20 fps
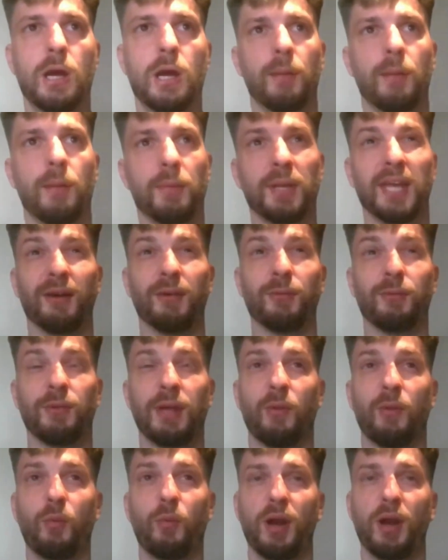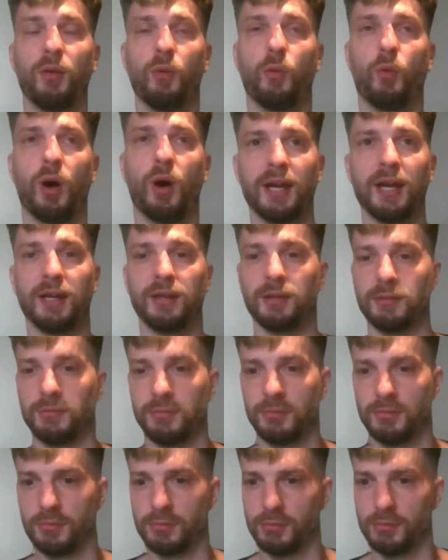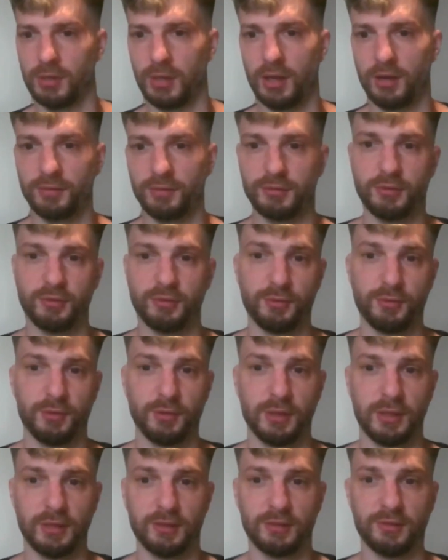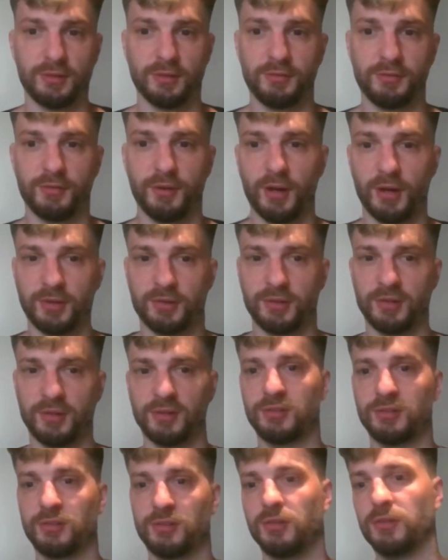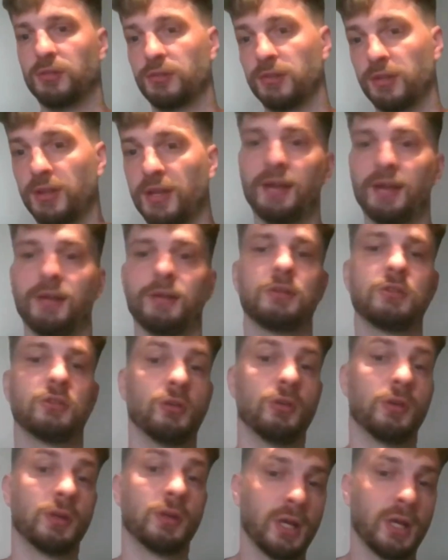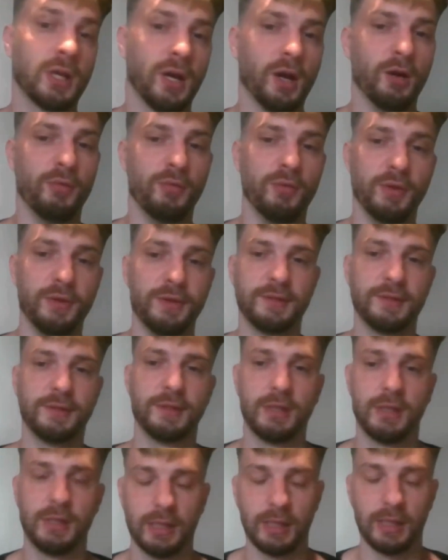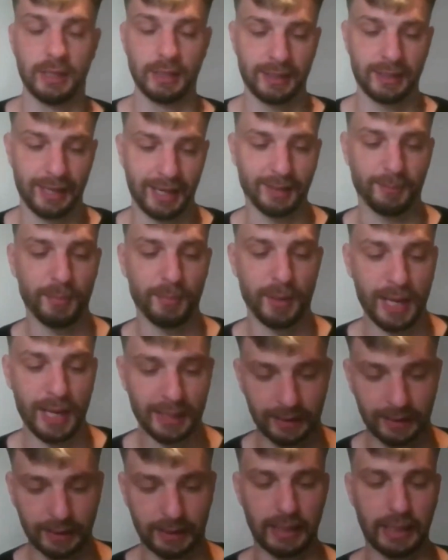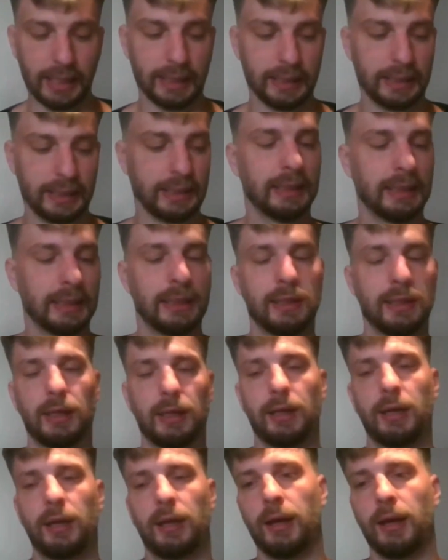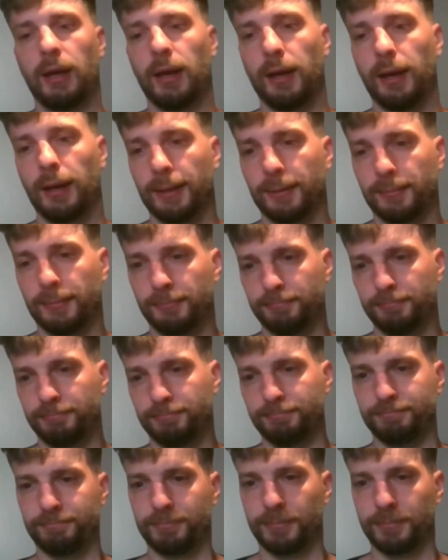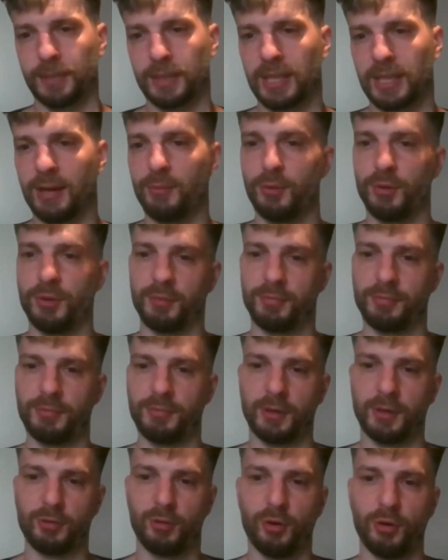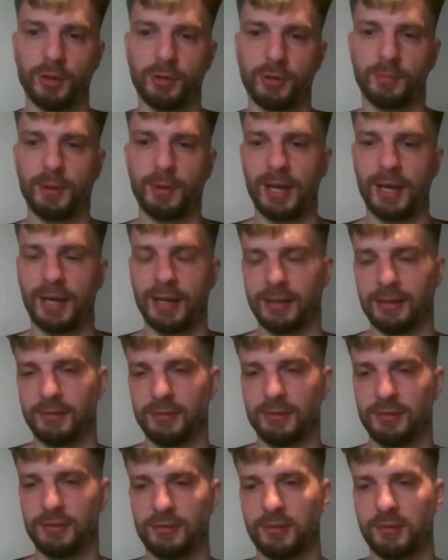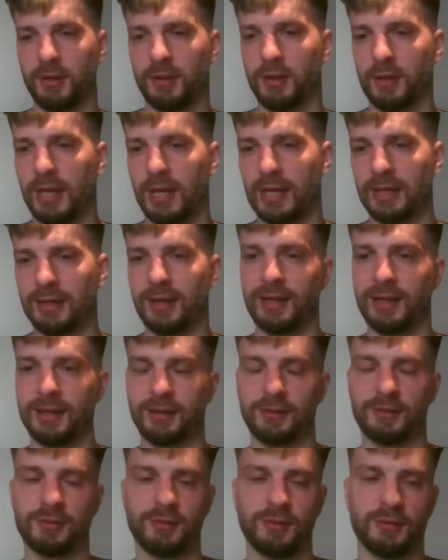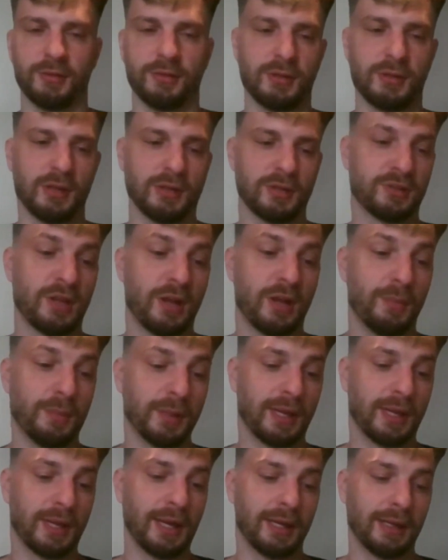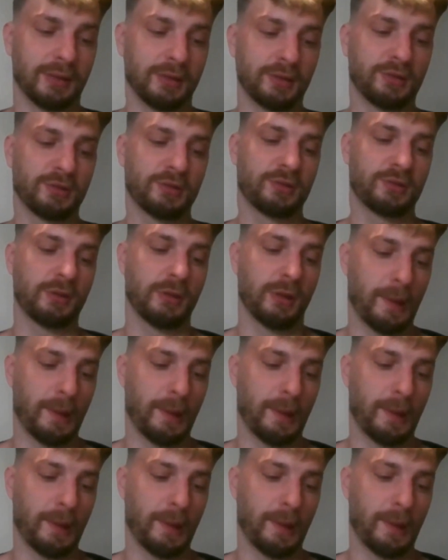I mean that went away after a few years in the first instance, and then during COVID, it came back again. Again with the chronic pains, like the headaches and the stomach aches.